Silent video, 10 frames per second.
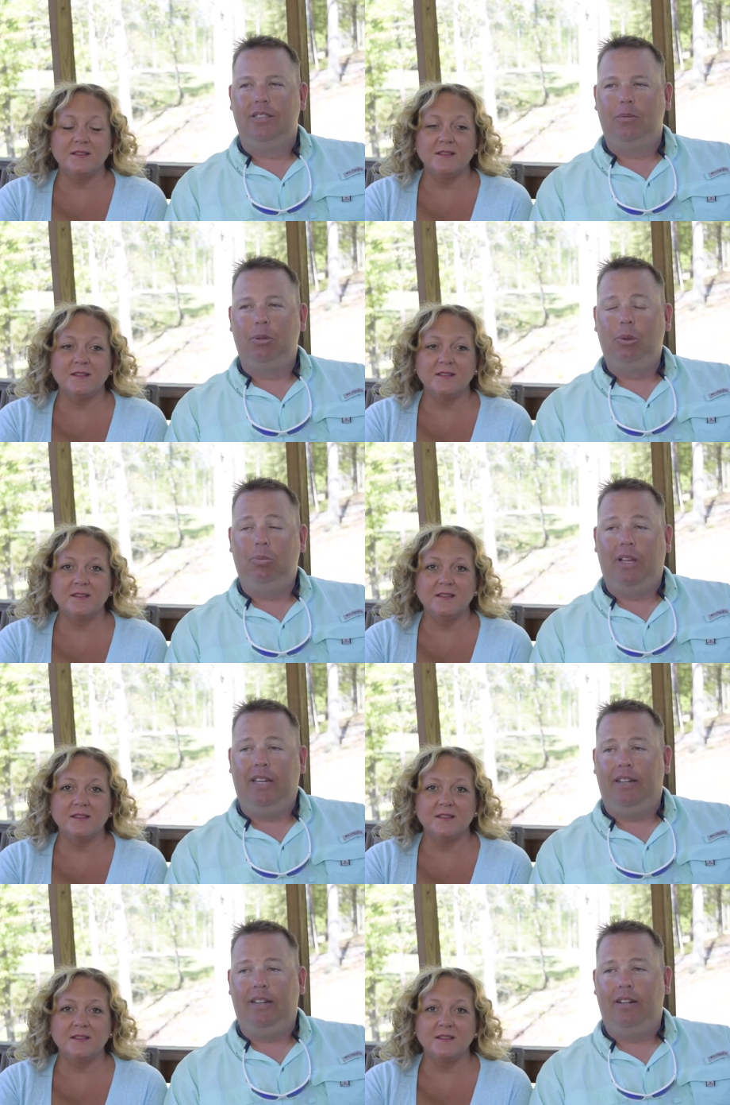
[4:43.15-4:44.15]
Speaker 1: I mean, we
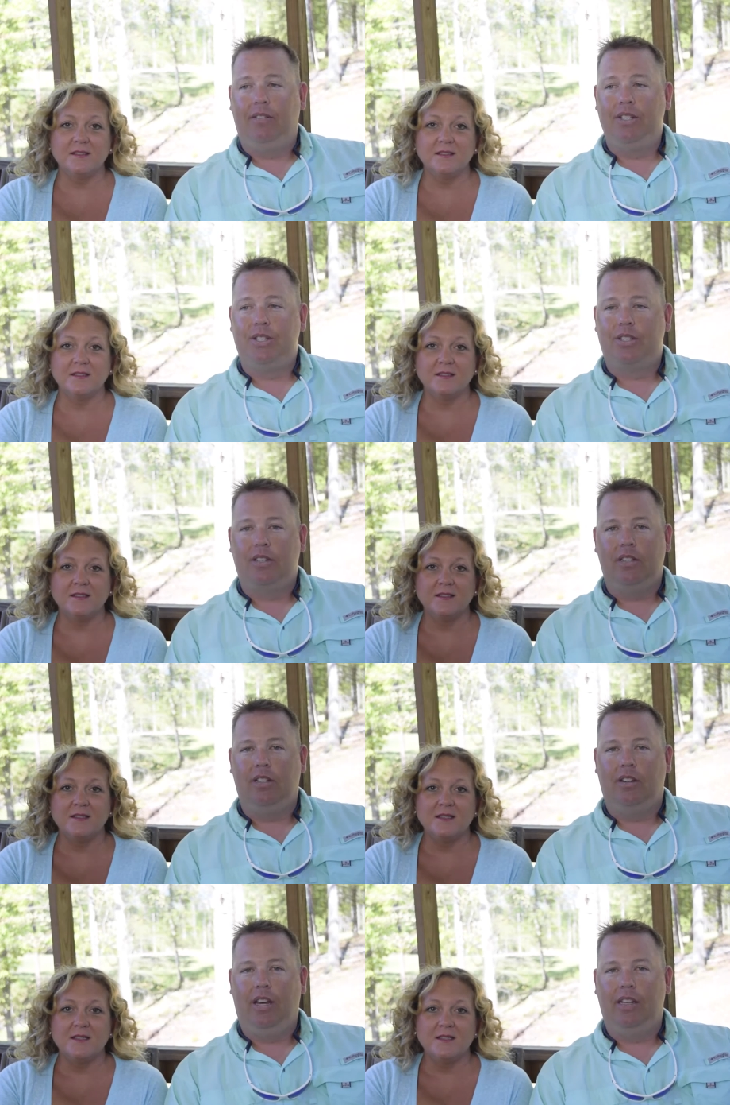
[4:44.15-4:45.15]
planned it. We just, you
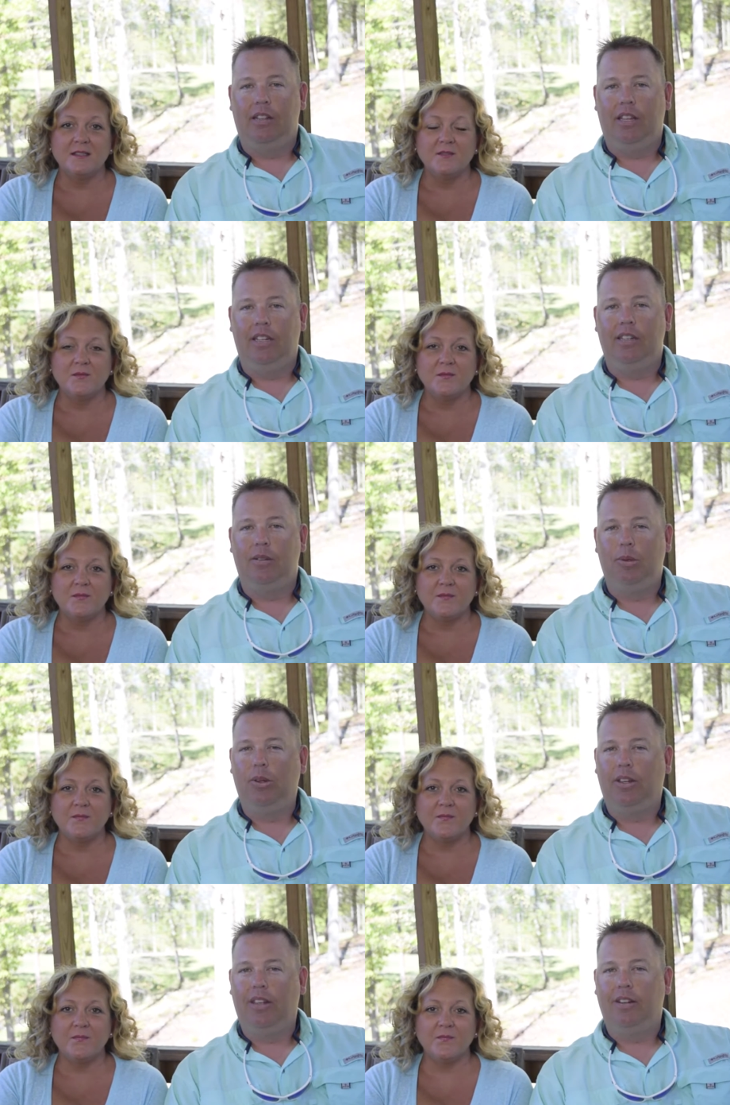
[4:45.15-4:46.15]
know, had the lady
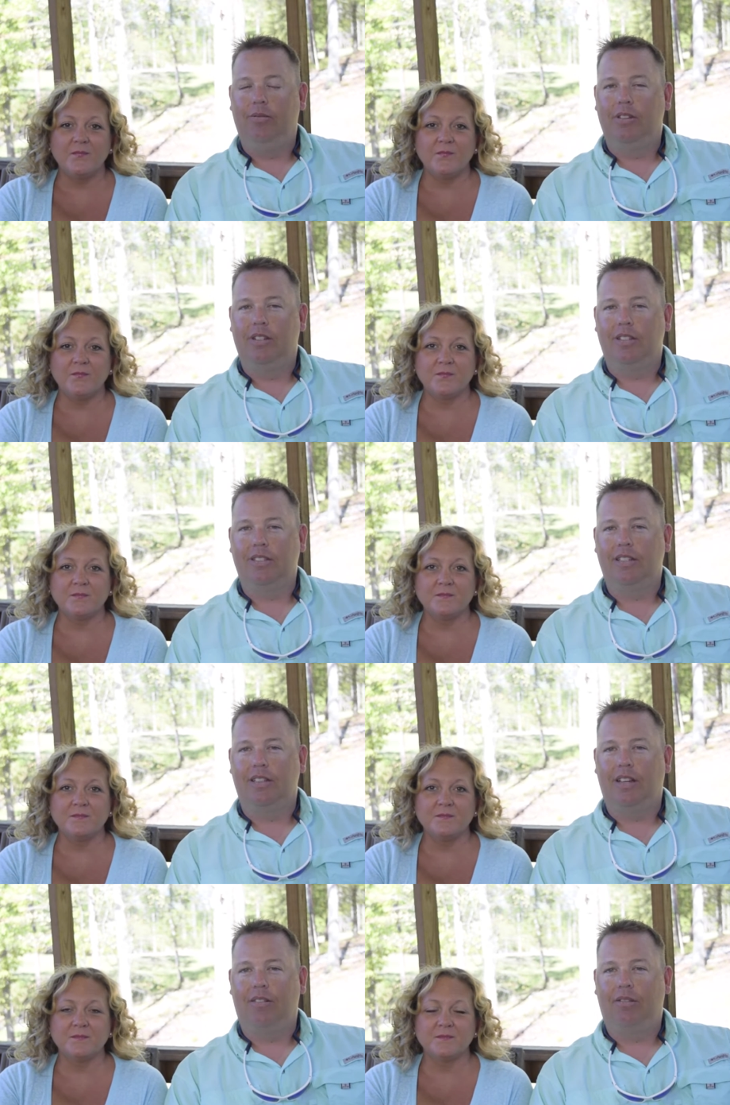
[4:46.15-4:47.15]
communicated with us
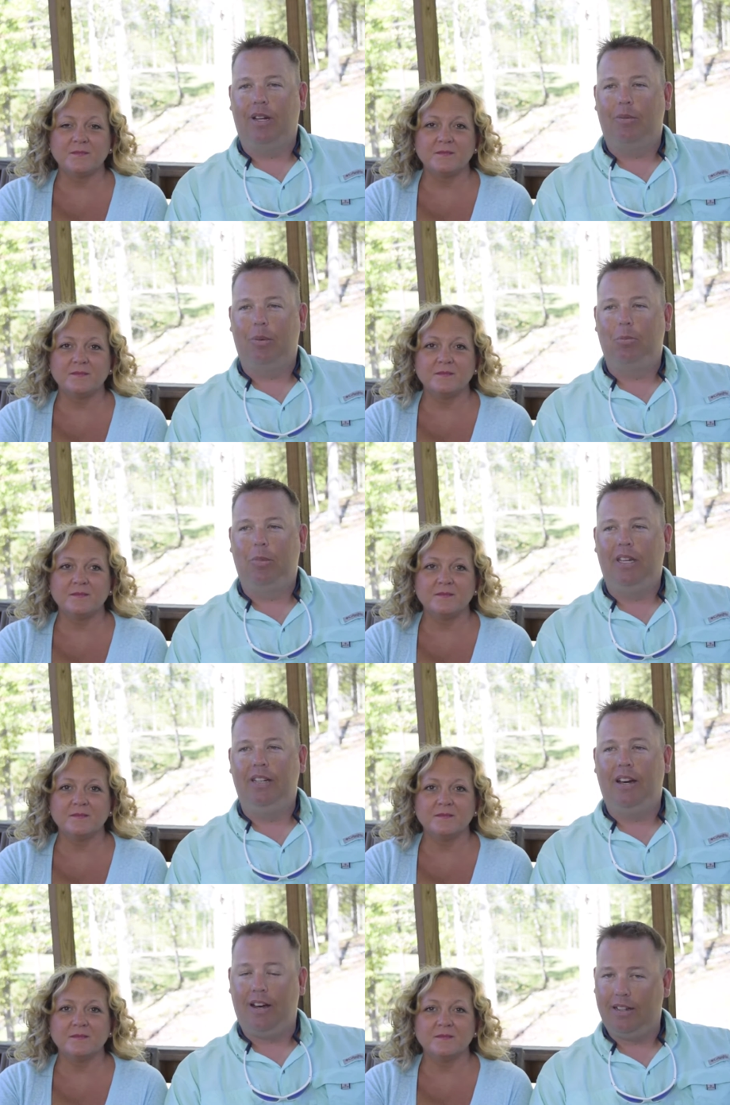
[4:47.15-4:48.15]
that that ramp may
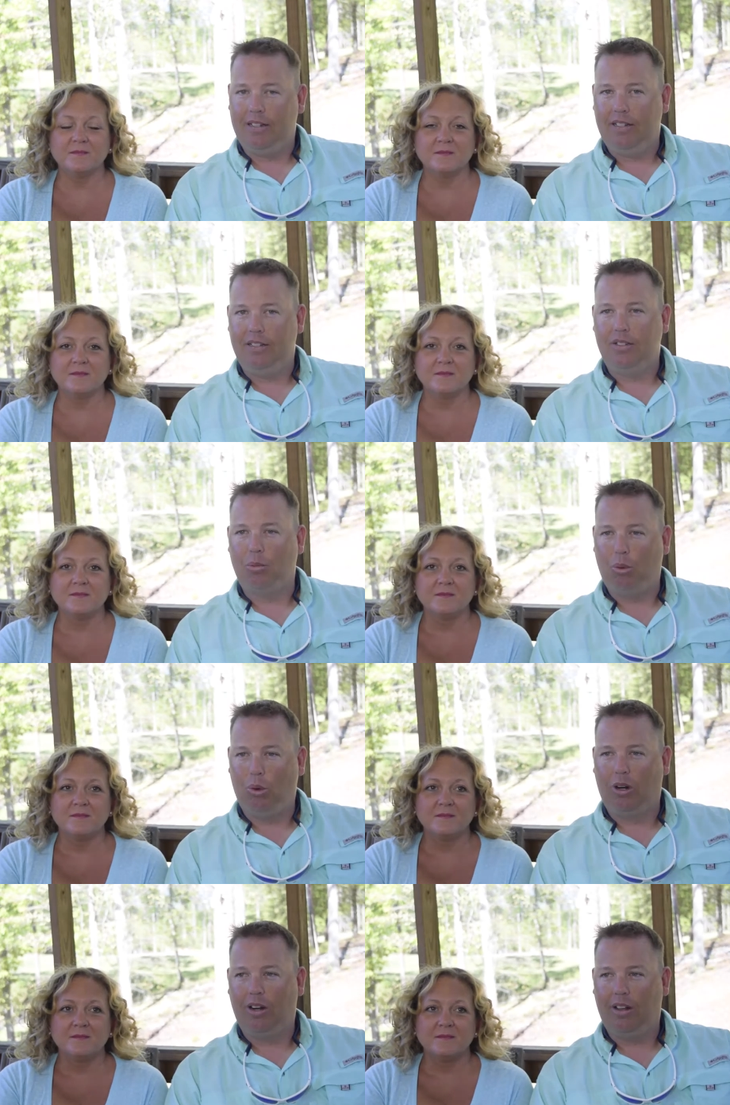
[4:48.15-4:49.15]
not
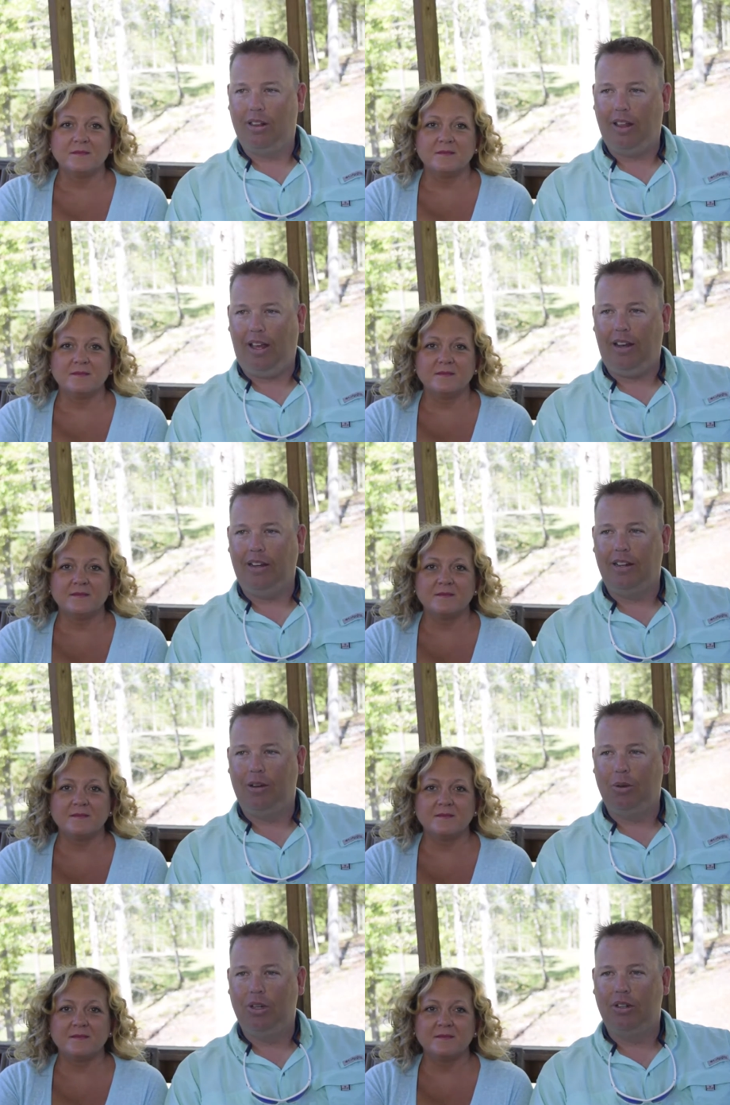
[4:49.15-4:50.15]
support that. You
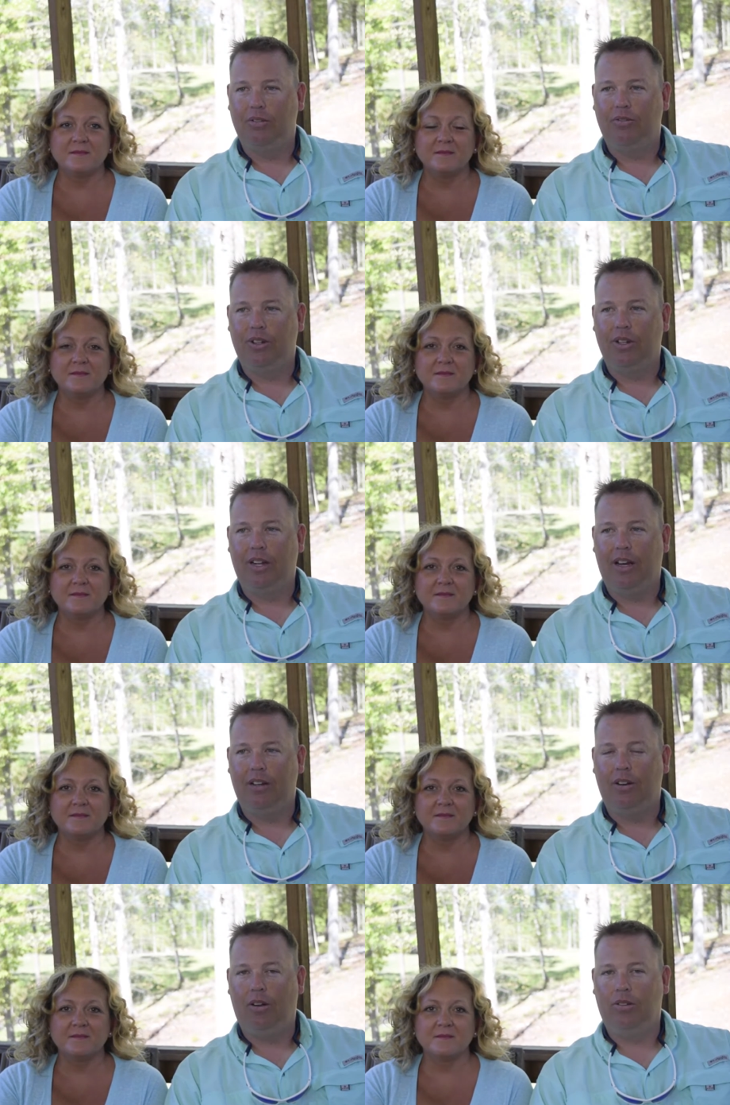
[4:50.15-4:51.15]
know, we could have figured
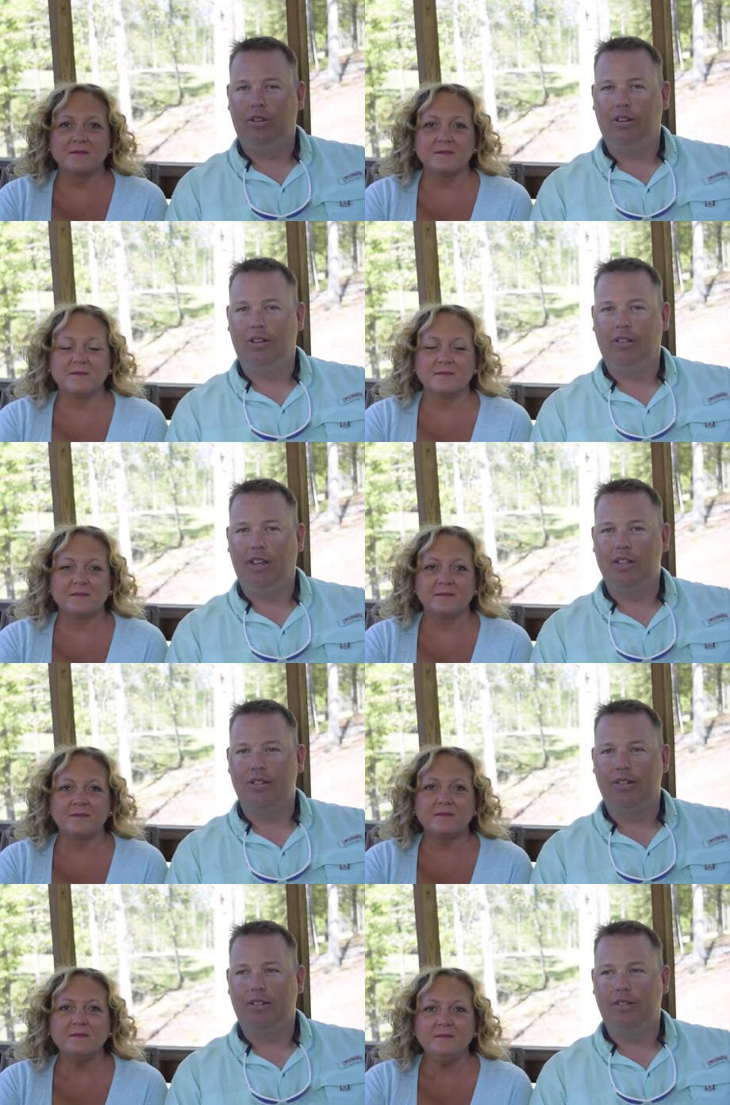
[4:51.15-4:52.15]
out an alternate
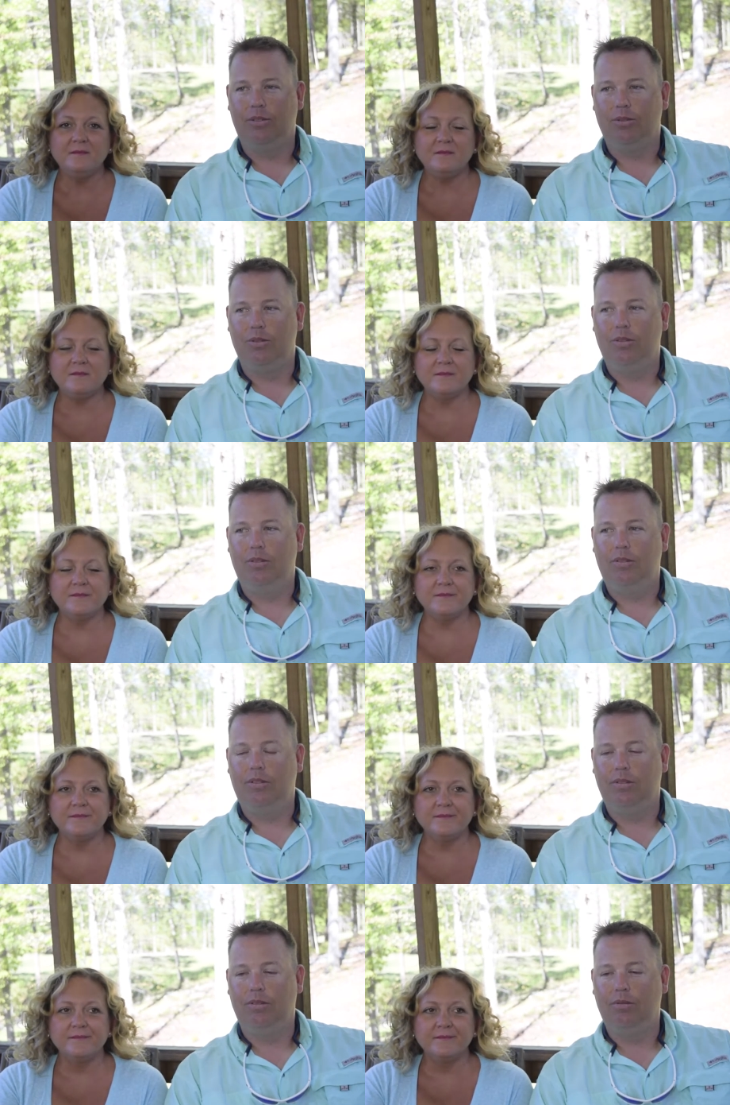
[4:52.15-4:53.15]
location to
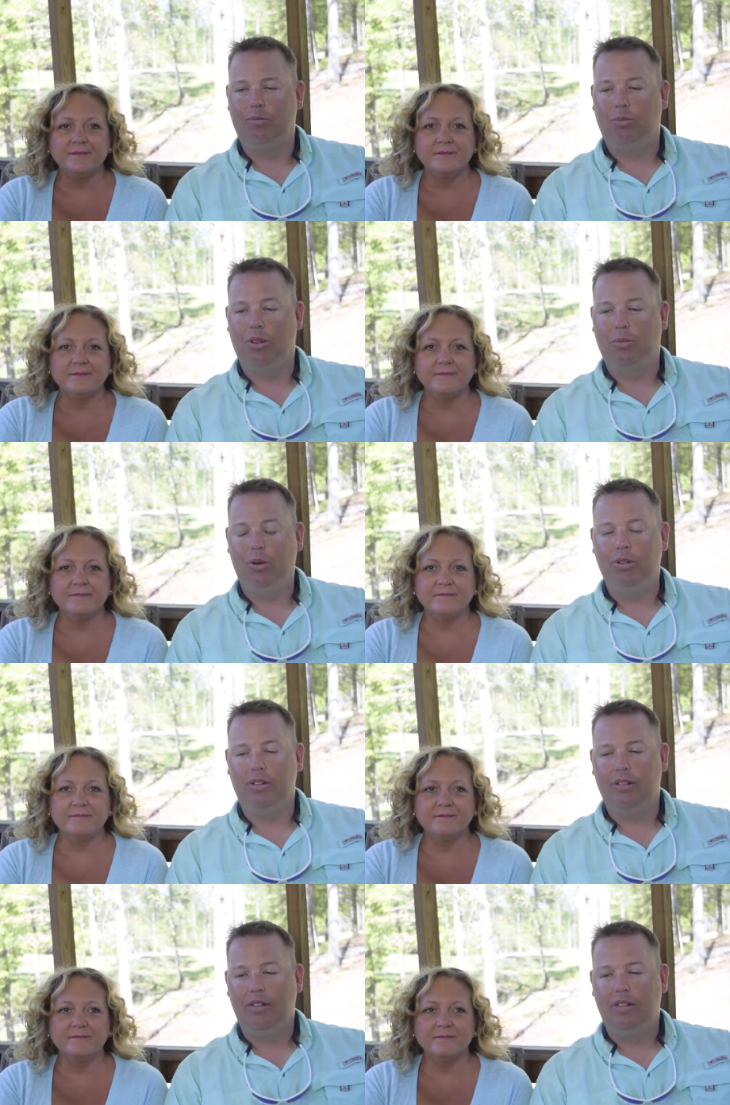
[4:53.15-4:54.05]
to put the boat in